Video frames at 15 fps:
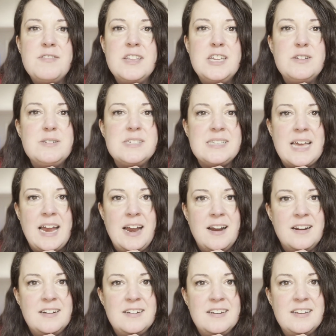that you
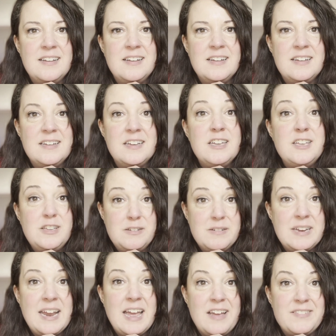desire. You
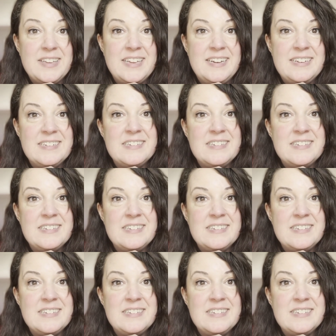can have it.